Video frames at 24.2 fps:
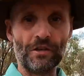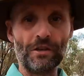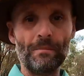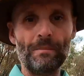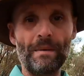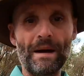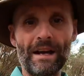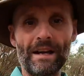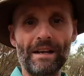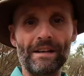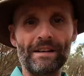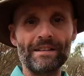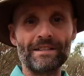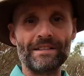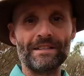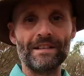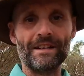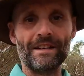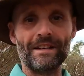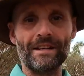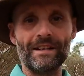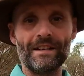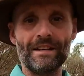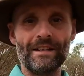you the back in a
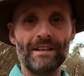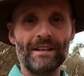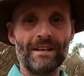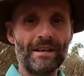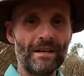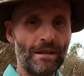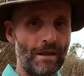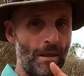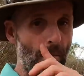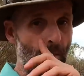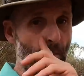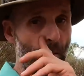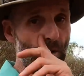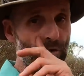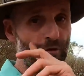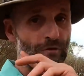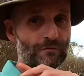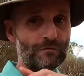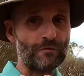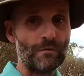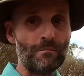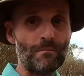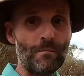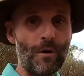sec. The
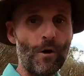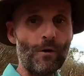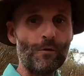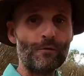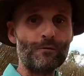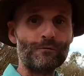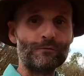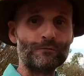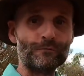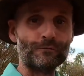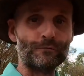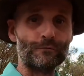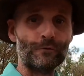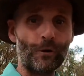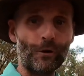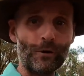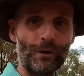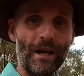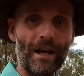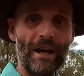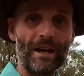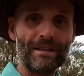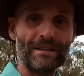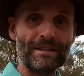most remote
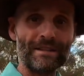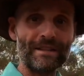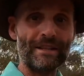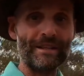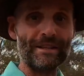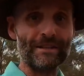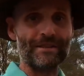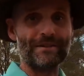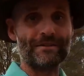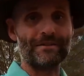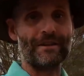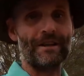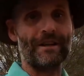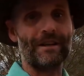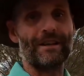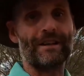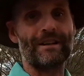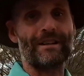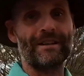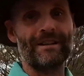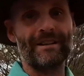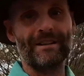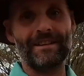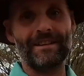roadhouse in Australia.